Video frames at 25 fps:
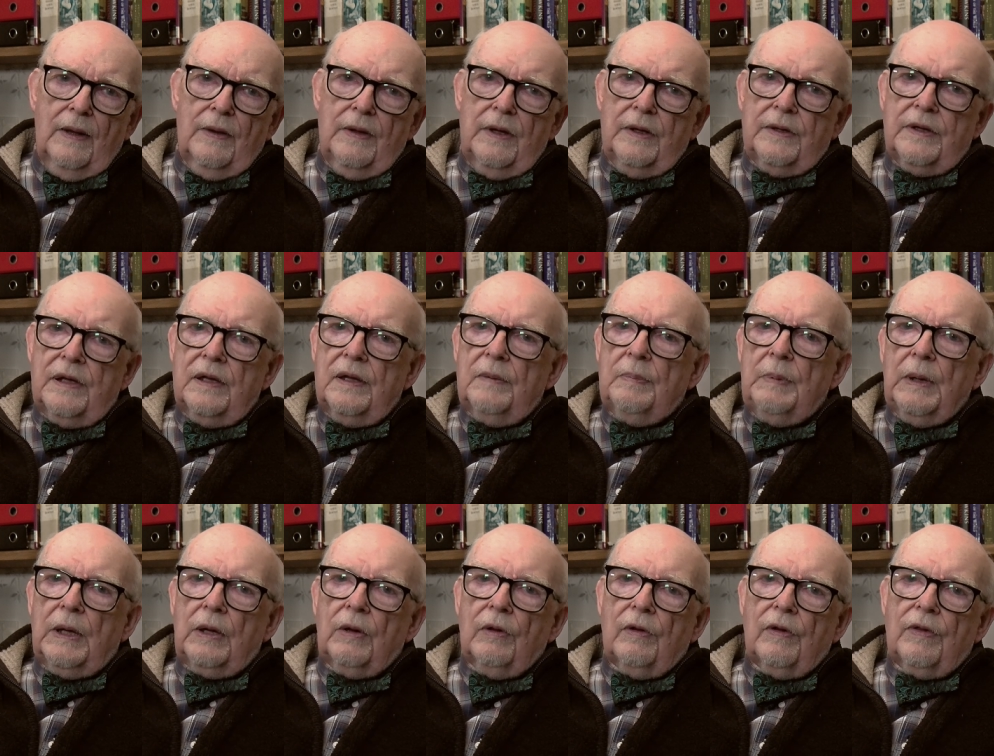This is
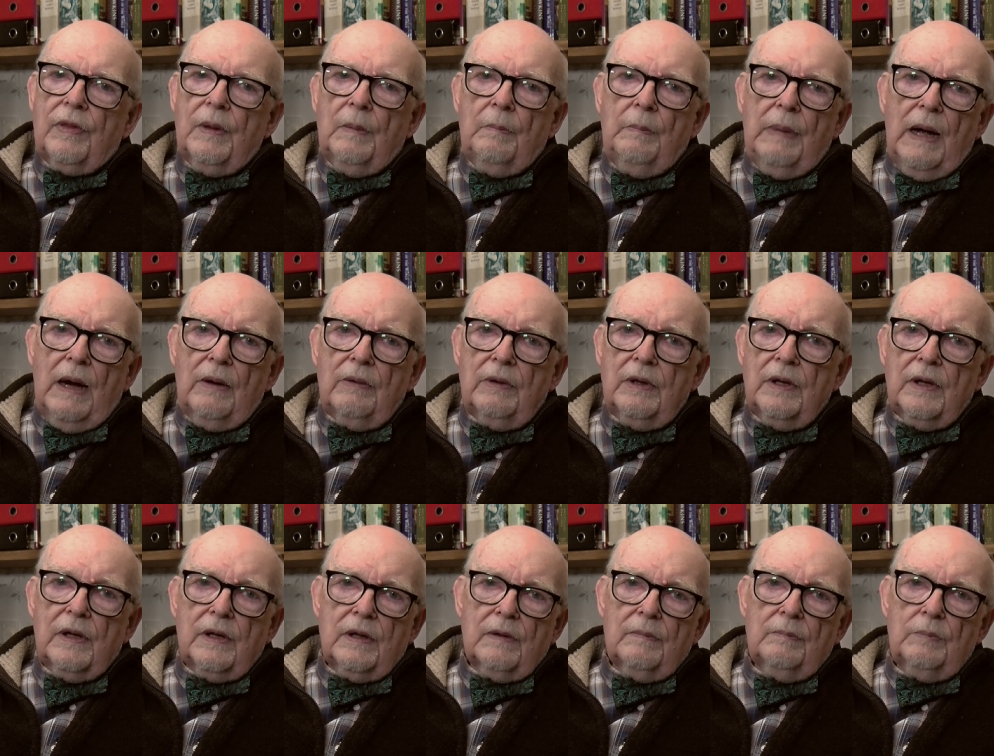because the
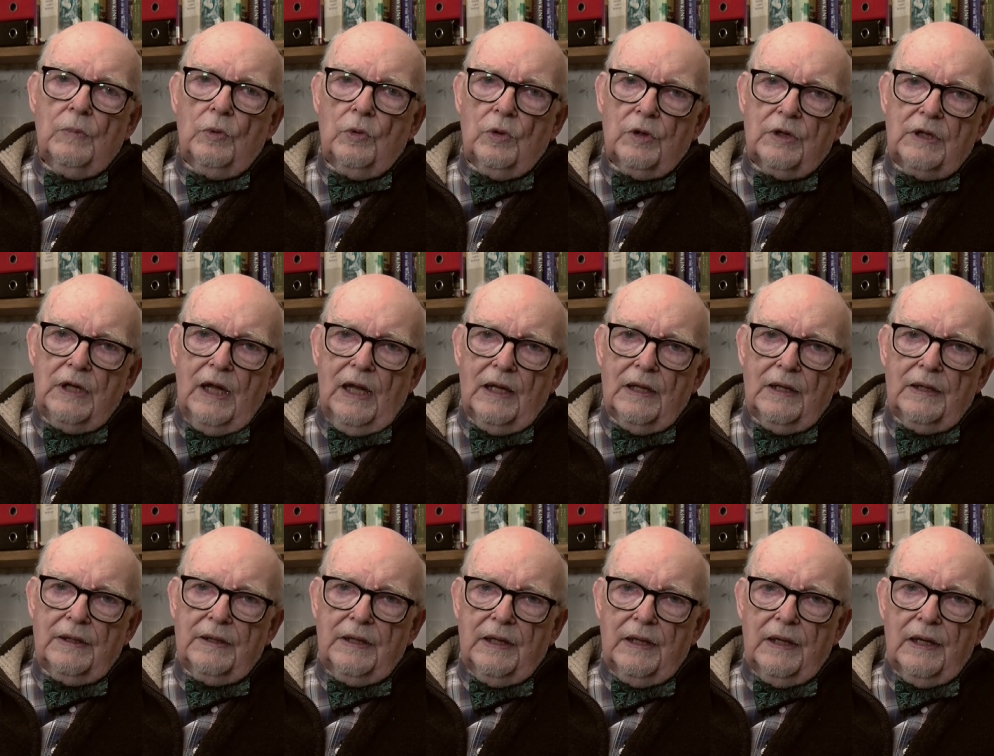barriers of
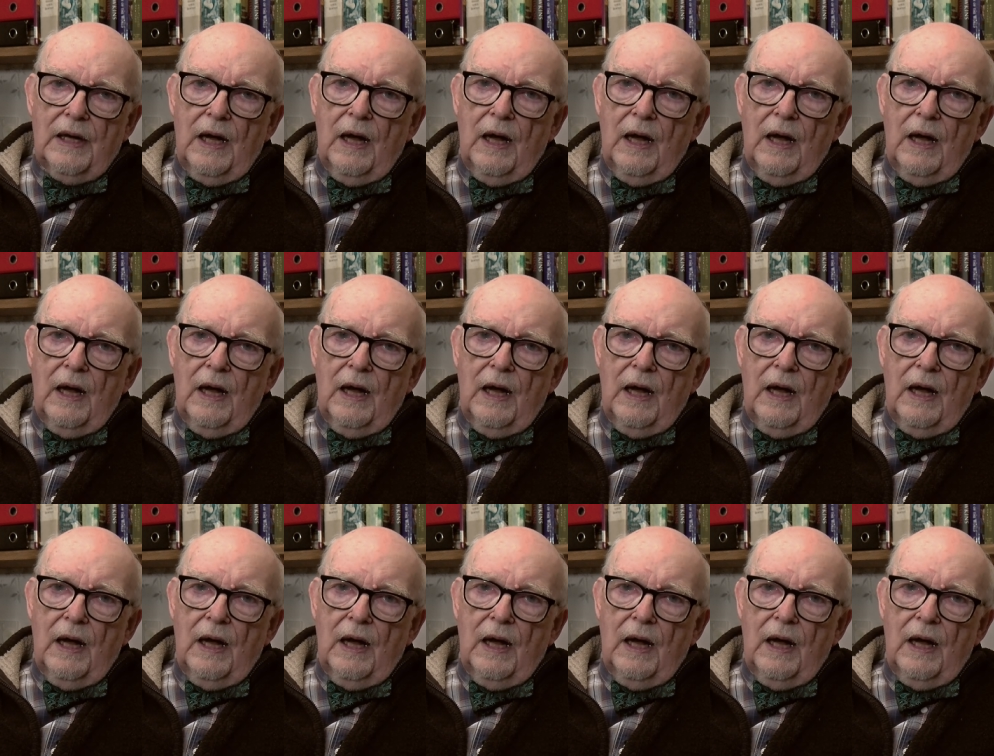mortality